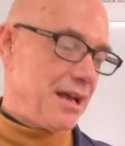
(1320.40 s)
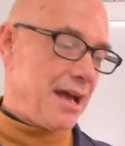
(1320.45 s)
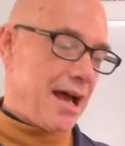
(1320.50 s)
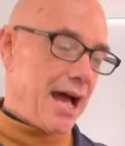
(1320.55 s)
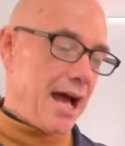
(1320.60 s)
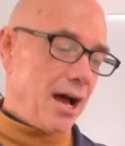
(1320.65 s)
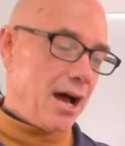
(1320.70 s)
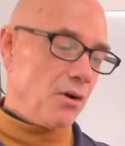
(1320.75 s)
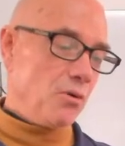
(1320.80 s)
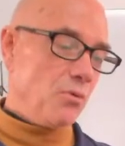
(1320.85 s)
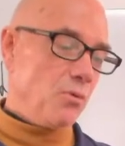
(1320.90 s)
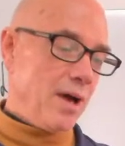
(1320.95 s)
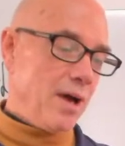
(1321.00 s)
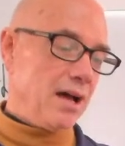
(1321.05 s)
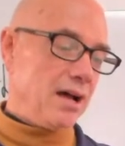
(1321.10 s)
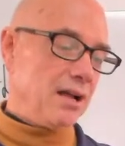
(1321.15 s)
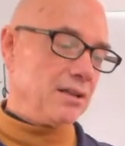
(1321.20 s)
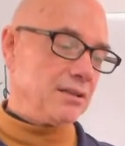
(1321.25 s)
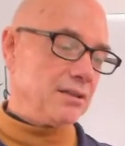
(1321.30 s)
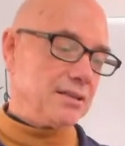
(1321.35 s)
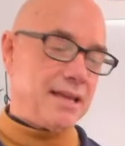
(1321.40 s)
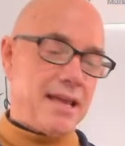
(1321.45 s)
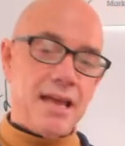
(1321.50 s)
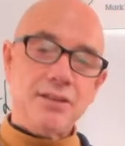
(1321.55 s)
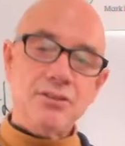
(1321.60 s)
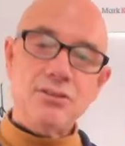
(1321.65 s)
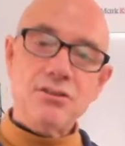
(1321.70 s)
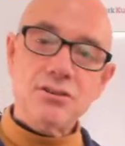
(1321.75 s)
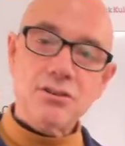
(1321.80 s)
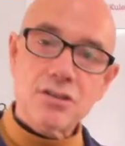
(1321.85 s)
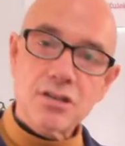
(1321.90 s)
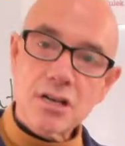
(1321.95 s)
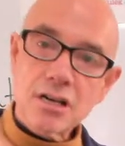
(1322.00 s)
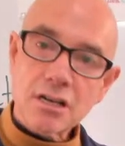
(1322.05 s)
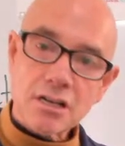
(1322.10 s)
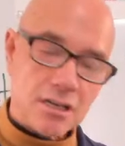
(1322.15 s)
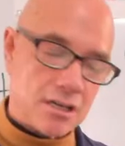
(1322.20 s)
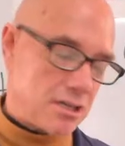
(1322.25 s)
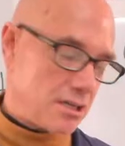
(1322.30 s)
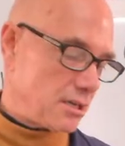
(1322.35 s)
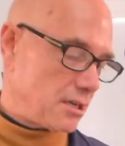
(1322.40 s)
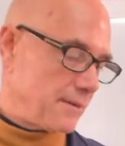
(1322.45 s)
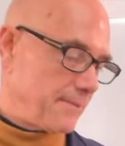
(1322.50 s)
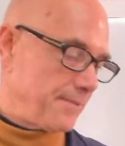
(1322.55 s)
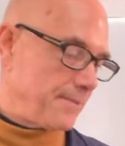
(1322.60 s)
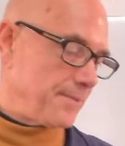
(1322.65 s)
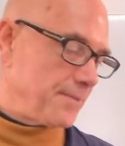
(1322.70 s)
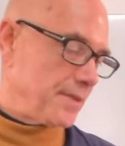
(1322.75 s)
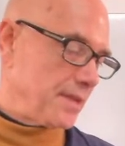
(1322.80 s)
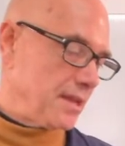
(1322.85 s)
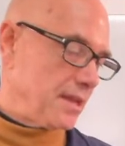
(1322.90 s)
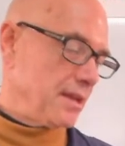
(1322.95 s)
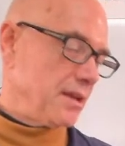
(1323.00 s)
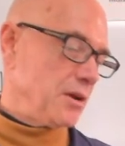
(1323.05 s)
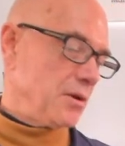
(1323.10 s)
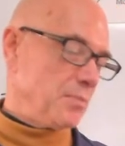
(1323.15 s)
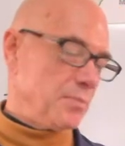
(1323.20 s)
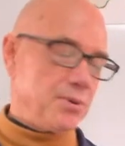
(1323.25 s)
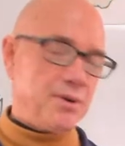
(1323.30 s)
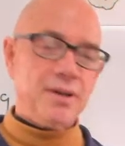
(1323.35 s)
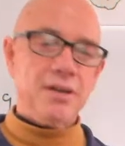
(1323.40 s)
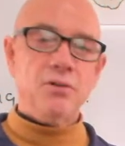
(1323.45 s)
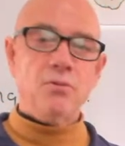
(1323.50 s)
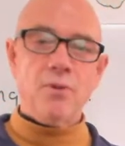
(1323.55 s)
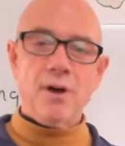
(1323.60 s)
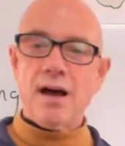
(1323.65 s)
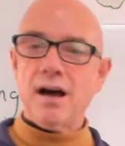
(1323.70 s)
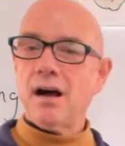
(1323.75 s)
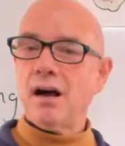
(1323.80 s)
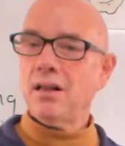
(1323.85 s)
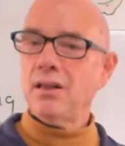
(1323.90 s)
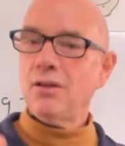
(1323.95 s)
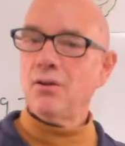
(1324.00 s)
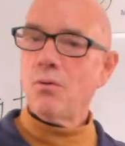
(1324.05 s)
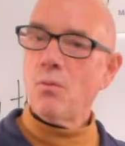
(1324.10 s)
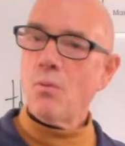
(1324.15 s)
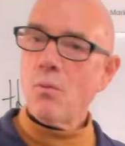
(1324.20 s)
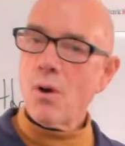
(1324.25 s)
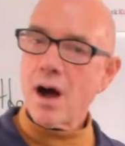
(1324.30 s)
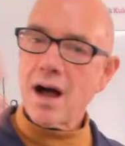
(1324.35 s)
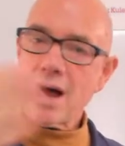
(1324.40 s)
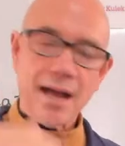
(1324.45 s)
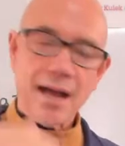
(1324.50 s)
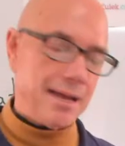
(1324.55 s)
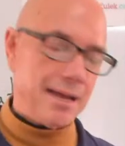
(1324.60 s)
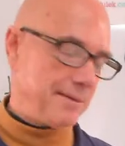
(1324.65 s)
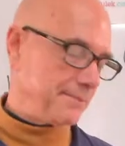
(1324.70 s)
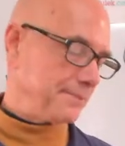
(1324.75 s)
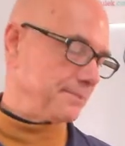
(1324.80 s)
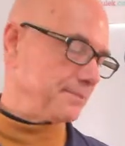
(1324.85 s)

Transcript: How well can you cook? Pretty well. Why?